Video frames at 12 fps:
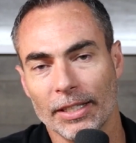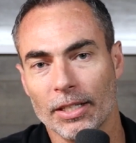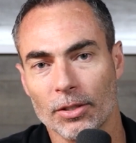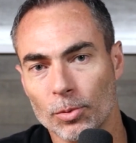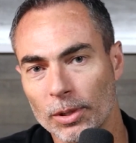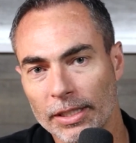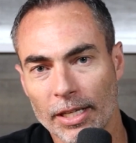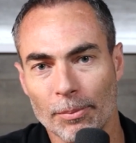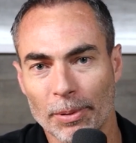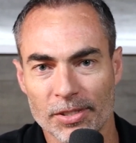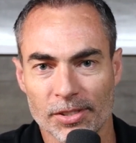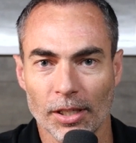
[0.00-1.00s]
it can really help
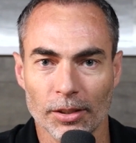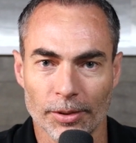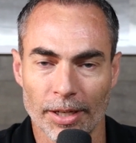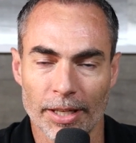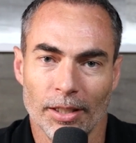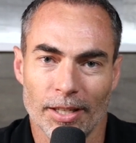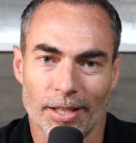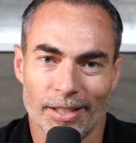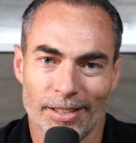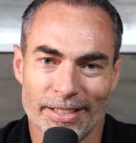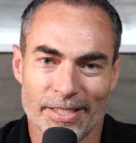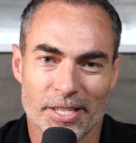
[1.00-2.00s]
accelerate
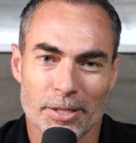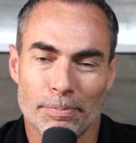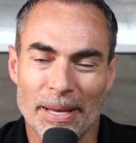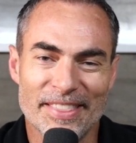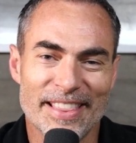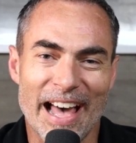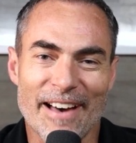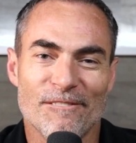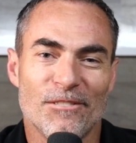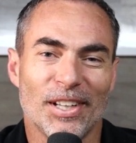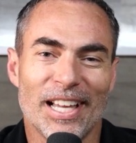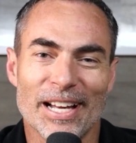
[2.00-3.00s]
and spin that
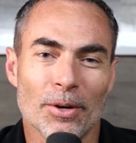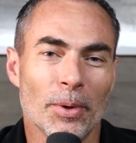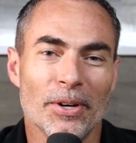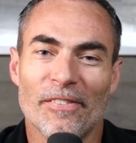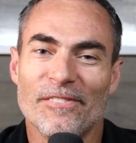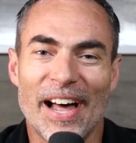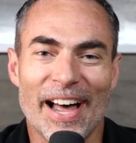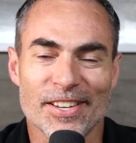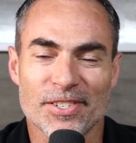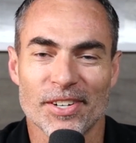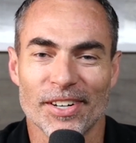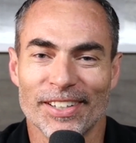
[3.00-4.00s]
flywheel
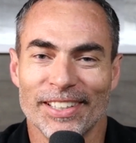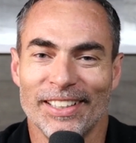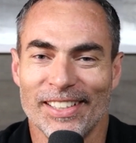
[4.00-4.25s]
faster